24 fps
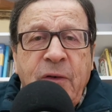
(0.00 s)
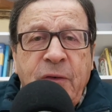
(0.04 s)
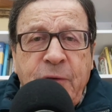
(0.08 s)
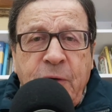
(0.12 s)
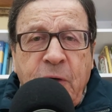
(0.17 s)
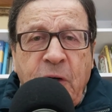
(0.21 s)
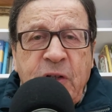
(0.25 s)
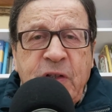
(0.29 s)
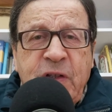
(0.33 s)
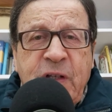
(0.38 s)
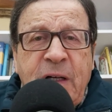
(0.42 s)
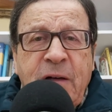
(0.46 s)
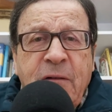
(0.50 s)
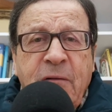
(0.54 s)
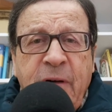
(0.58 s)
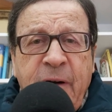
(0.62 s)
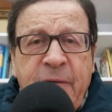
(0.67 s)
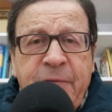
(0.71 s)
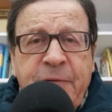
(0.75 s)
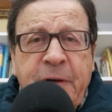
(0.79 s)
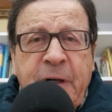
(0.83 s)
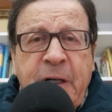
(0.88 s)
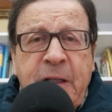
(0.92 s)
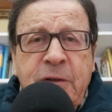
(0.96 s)
of course, in
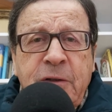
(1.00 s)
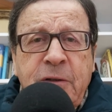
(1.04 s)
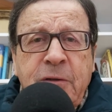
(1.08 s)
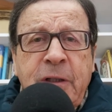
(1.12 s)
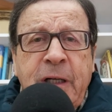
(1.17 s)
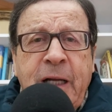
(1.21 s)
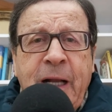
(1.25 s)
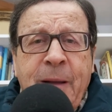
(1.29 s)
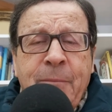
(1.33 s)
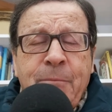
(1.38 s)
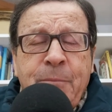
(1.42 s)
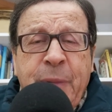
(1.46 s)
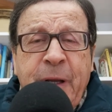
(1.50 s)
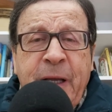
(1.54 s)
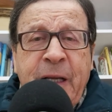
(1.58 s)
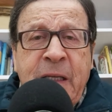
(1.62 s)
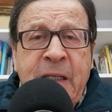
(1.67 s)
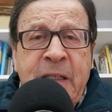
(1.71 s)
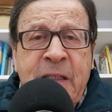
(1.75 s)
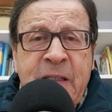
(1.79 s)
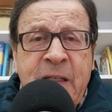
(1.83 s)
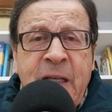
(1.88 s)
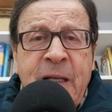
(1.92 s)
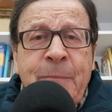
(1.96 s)
referendum
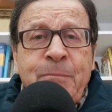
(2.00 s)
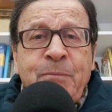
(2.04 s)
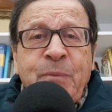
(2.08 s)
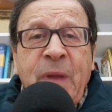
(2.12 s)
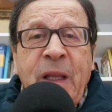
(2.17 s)
campaigns